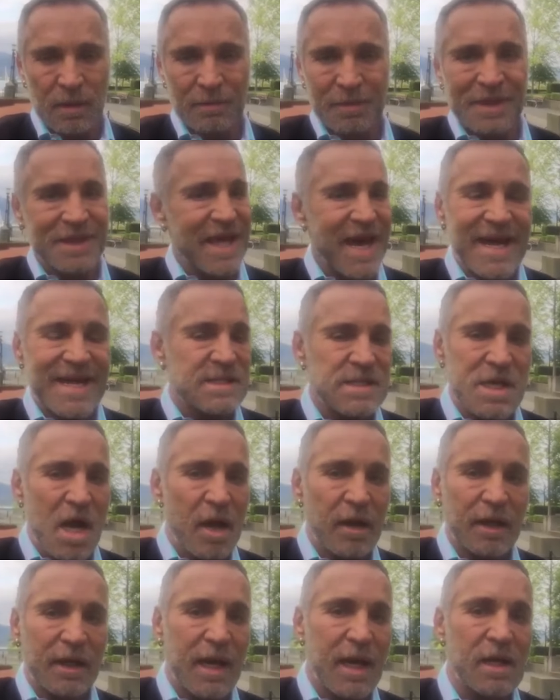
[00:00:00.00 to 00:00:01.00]
But that is
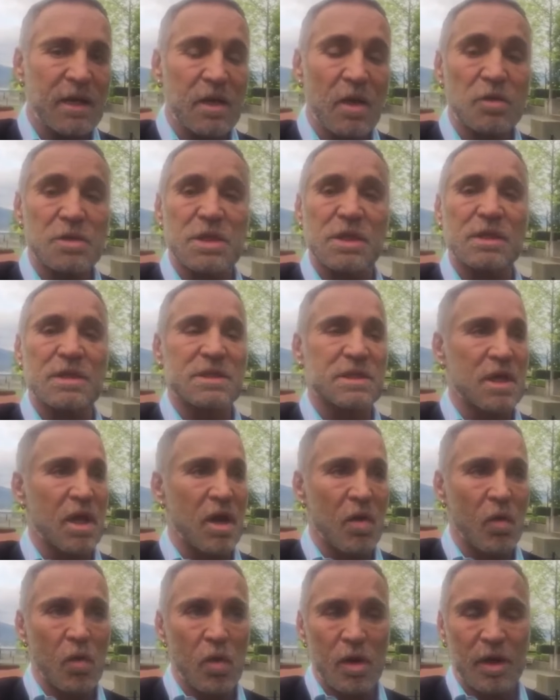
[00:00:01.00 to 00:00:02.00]
not the kind of coaching that's
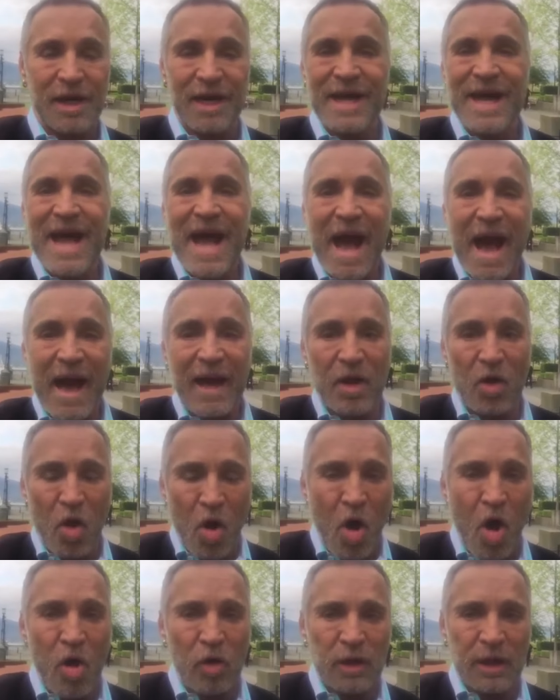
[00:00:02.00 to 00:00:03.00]
going to work at
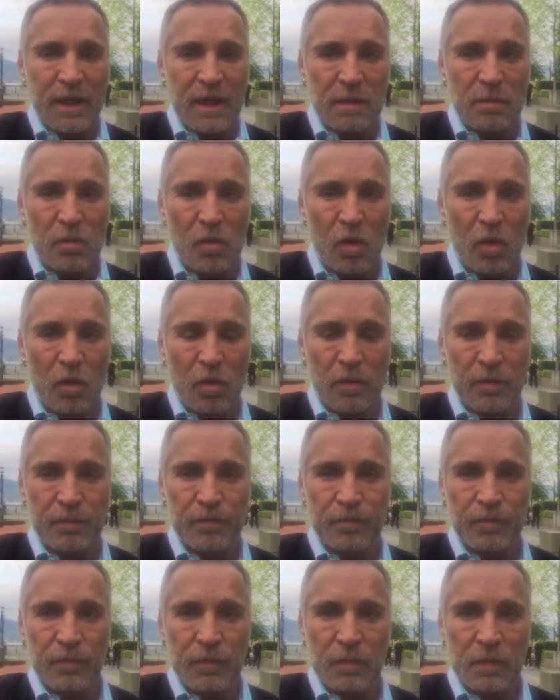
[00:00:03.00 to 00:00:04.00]
all anymore.
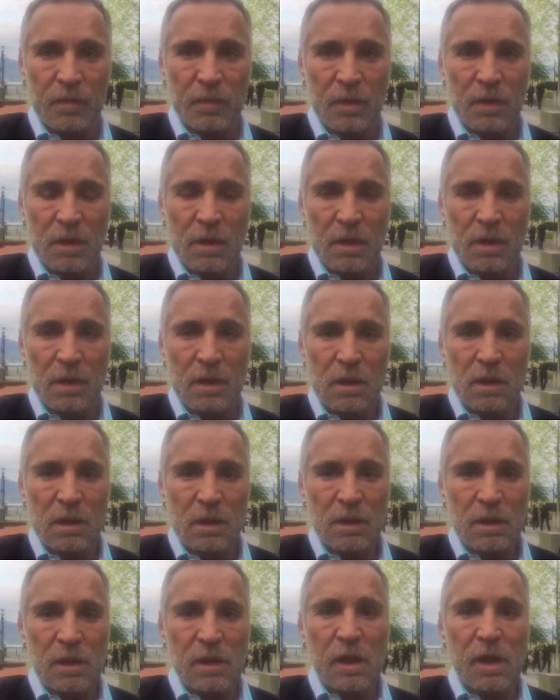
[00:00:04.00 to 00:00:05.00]

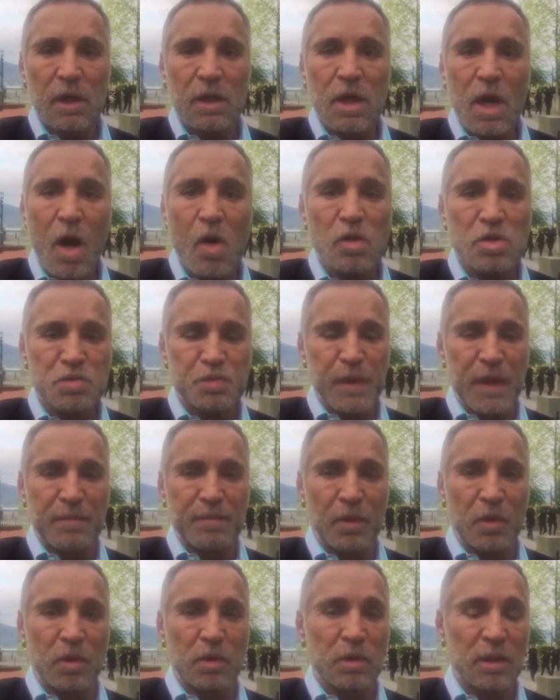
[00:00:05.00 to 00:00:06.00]
You got to coach
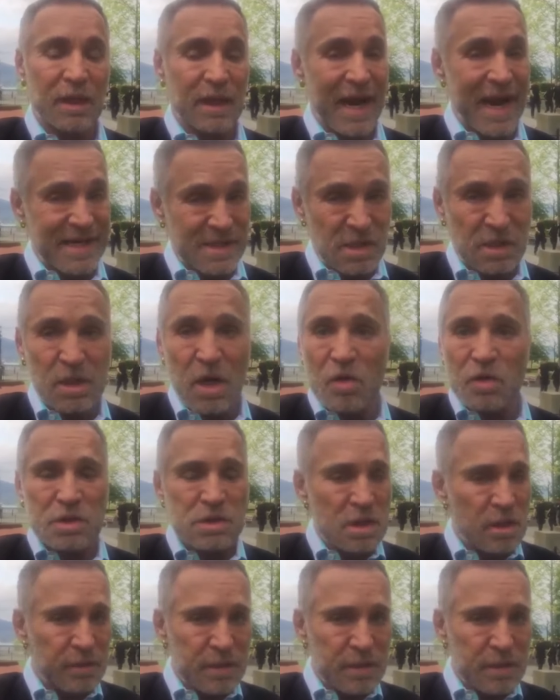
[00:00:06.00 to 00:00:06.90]
people as a coach.